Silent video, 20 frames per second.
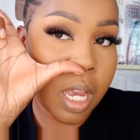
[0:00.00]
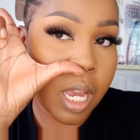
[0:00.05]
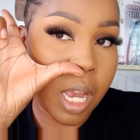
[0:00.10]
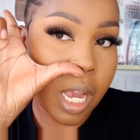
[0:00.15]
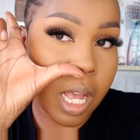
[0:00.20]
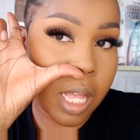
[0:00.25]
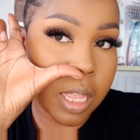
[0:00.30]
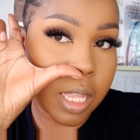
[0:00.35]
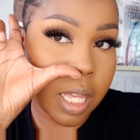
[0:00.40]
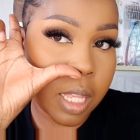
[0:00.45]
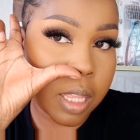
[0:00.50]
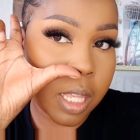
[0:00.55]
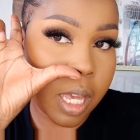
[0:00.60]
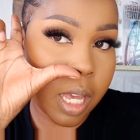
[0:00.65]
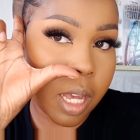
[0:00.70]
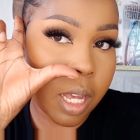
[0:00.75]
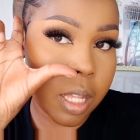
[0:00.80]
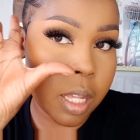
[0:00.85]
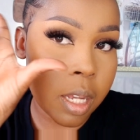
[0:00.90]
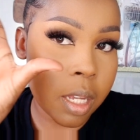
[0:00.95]
and then
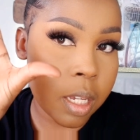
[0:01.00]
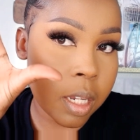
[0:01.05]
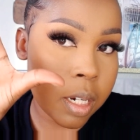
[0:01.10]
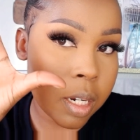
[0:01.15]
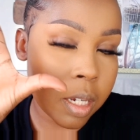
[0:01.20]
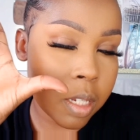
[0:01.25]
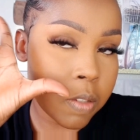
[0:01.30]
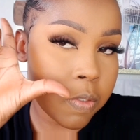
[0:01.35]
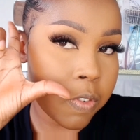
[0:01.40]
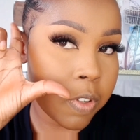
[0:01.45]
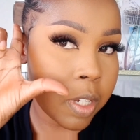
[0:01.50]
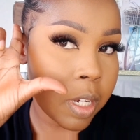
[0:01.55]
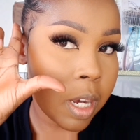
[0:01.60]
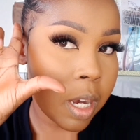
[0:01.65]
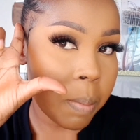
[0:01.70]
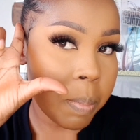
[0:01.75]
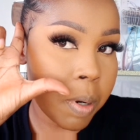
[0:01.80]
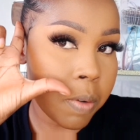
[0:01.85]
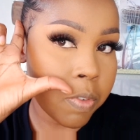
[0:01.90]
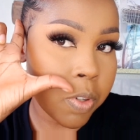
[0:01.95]
the index finger
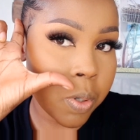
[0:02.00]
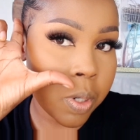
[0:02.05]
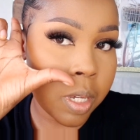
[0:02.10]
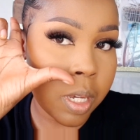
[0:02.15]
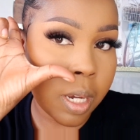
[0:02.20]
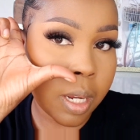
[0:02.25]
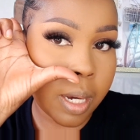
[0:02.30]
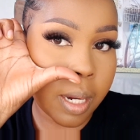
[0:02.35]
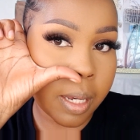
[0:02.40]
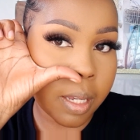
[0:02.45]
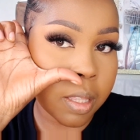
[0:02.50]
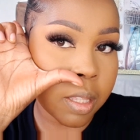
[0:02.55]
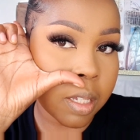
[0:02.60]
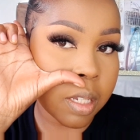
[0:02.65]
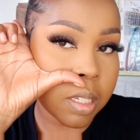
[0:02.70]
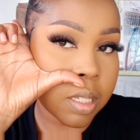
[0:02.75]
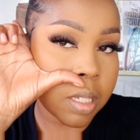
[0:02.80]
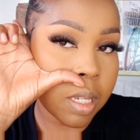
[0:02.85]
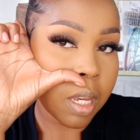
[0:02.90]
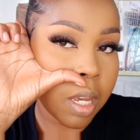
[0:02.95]
above your ear, like
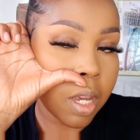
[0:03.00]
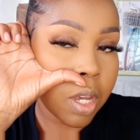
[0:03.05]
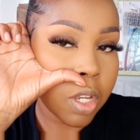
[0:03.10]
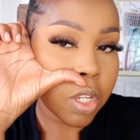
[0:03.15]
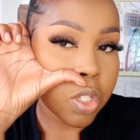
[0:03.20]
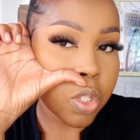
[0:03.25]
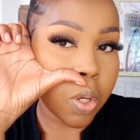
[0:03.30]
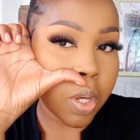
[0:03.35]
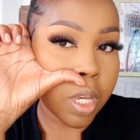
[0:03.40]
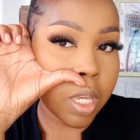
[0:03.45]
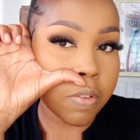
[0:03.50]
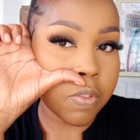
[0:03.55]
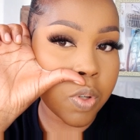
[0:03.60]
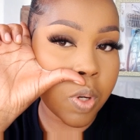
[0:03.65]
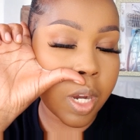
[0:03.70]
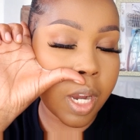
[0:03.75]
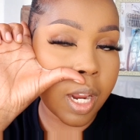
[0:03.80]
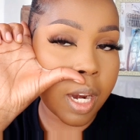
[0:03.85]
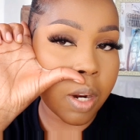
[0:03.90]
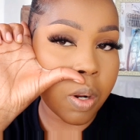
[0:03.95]
this. So it gives you a
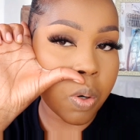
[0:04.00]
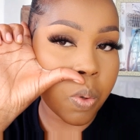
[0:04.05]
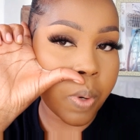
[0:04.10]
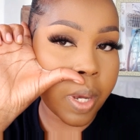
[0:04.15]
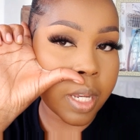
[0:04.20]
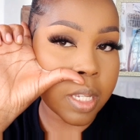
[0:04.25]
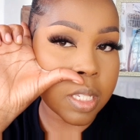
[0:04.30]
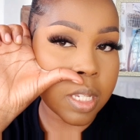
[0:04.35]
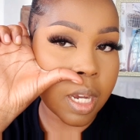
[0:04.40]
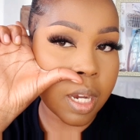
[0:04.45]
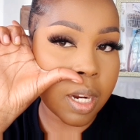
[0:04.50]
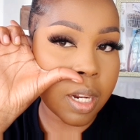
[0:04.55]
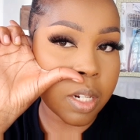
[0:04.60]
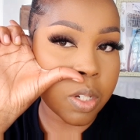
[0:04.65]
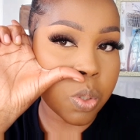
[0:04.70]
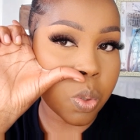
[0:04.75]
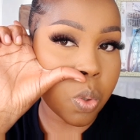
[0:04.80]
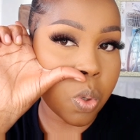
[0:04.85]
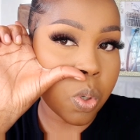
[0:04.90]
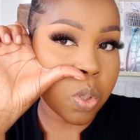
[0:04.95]
guideline on where exactly
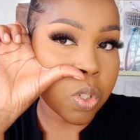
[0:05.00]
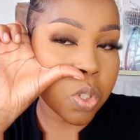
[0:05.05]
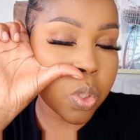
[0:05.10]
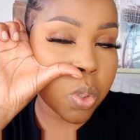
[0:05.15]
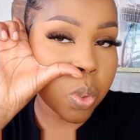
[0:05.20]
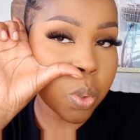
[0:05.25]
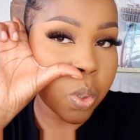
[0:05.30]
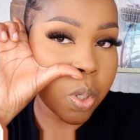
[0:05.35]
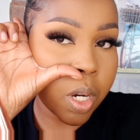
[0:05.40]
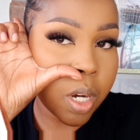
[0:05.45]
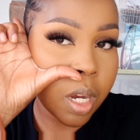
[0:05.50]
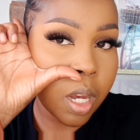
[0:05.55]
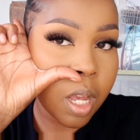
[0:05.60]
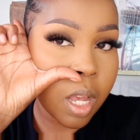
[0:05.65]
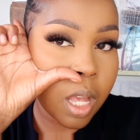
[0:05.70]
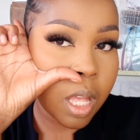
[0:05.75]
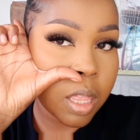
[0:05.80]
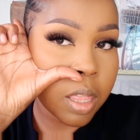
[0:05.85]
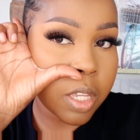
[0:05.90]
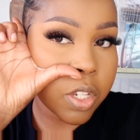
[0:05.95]
to contour
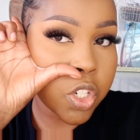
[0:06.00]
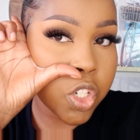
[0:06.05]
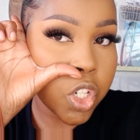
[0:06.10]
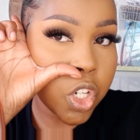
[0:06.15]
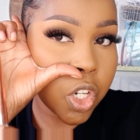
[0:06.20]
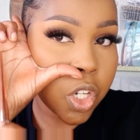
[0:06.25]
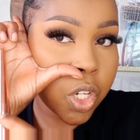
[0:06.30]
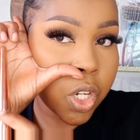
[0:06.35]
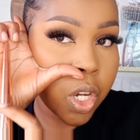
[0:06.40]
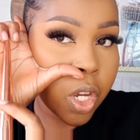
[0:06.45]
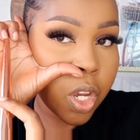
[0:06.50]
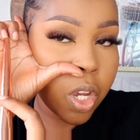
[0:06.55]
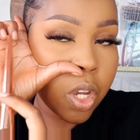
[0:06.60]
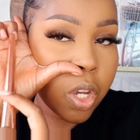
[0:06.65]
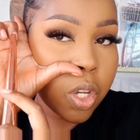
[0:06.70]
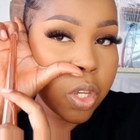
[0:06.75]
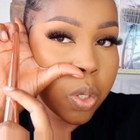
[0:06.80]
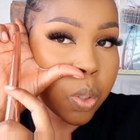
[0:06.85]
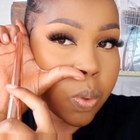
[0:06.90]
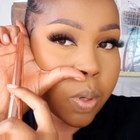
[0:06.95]
the cheek.
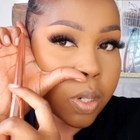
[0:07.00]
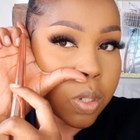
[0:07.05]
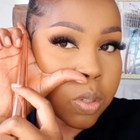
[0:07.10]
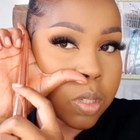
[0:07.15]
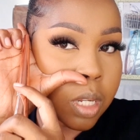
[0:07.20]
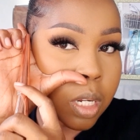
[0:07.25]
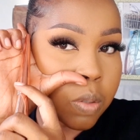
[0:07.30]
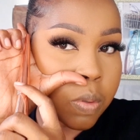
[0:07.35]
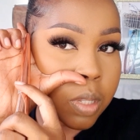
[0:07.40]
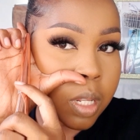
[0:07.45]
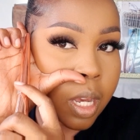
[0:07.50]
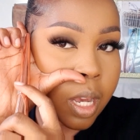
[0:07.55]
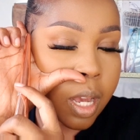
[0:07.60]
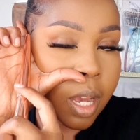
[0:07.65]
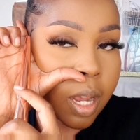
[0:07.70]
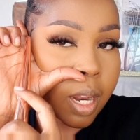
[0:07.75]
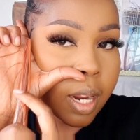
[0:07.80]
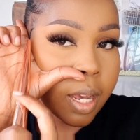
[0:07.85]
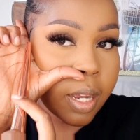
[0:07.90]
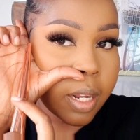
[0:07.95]
You're going to start with the
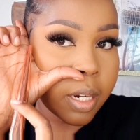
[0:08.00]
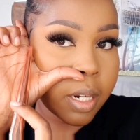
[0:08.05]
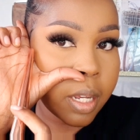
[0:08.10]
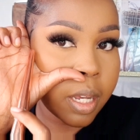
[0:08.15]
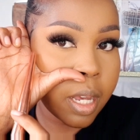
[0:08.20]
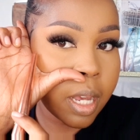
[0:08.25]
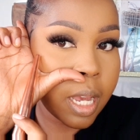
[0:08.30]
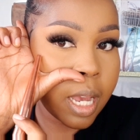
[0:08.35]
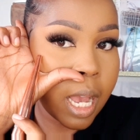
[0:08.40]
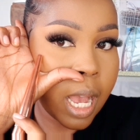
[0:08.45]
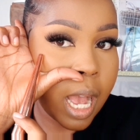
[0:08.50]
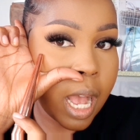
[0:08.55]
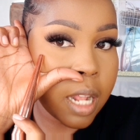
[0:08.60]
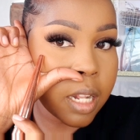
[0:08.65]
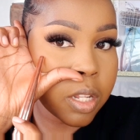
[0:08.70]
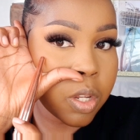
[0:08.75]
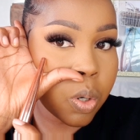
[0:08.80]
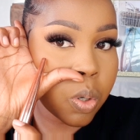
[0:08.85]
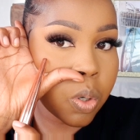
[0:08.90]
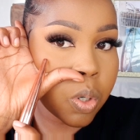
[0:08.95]
hairline,
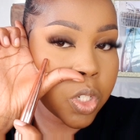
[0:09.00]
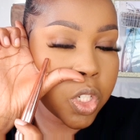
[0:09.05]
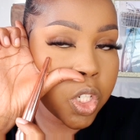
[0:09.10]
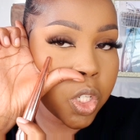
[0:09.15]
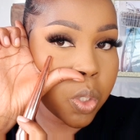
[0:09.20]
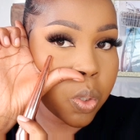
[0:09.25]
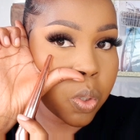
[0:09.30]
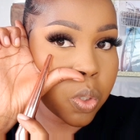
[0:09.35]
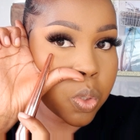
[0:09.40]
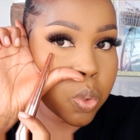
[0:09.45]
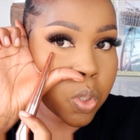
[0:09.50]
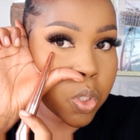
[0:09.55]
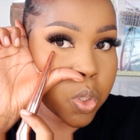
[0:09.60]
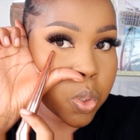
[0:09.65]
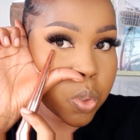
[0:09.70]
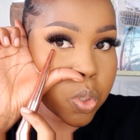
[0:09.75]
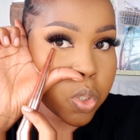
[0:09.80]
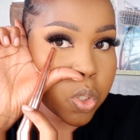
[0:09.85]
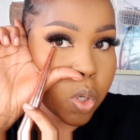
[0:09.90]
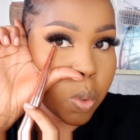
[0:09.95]
and your cheek contour
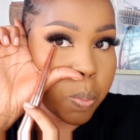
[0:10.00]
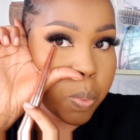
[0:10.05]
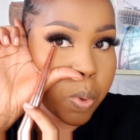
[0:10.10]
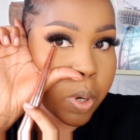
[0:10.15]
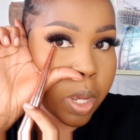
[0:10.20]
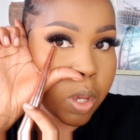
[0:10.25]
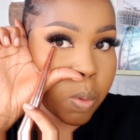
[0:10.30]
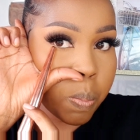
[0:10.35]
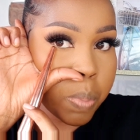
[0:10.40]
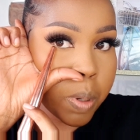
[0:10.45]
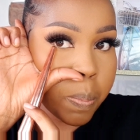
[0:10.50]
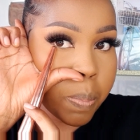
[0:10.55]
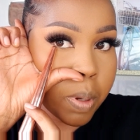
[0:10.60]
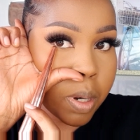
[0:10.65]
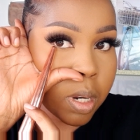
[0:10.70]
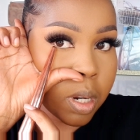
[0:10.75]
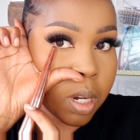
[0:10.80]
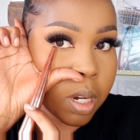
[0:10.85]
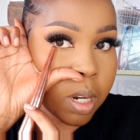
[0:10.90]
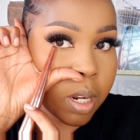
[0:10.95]
should stop where your
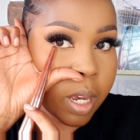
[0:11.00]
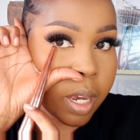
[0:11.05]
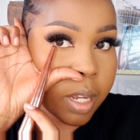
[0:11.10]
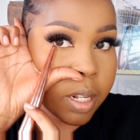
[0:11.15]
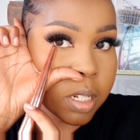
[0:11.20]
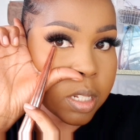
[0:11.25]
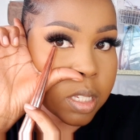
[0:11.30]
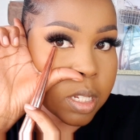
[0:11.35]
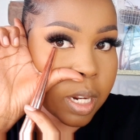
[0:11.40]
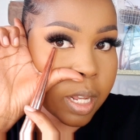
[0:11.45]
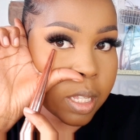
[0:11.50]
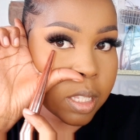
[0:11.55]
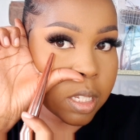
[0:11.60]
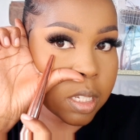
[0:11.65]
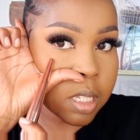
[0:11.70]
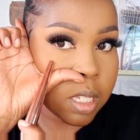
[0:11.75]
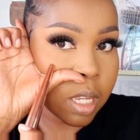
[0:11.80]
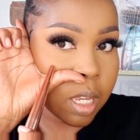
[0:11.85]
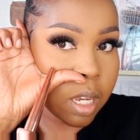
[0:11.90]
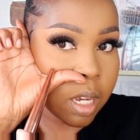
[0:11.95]
pupil ends, like this
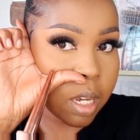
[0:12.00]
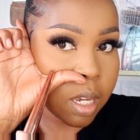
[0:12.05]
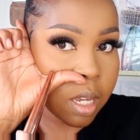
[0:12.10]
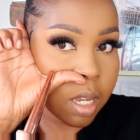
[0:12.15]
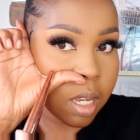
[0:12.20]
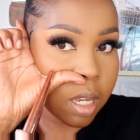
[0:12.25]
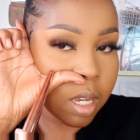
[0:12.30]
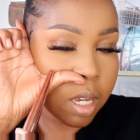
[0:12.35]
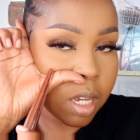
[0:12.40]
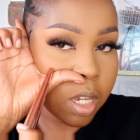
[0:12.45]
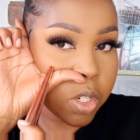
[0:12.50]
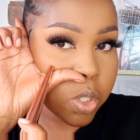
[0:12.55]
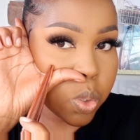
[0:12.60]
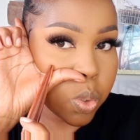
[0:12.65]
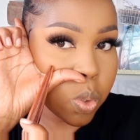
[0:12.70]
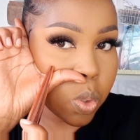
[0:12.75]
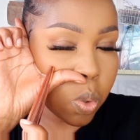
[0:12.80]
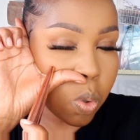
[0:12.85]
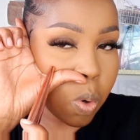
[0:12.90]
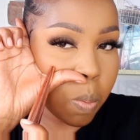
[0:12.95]
here. It should
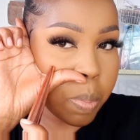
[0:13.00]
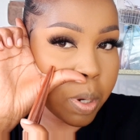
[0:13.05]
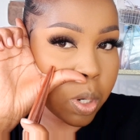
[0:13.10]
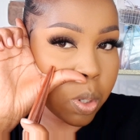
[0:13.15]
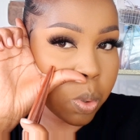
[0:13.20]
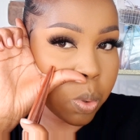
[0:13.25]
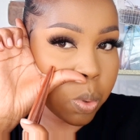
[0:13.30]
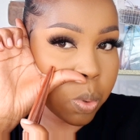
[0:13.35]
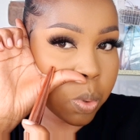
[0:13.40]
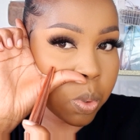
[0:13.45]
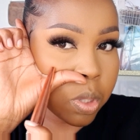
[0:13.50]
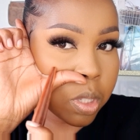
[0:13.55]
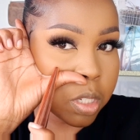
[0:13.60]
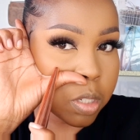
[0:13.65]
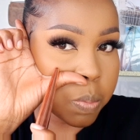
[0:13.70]
not go below this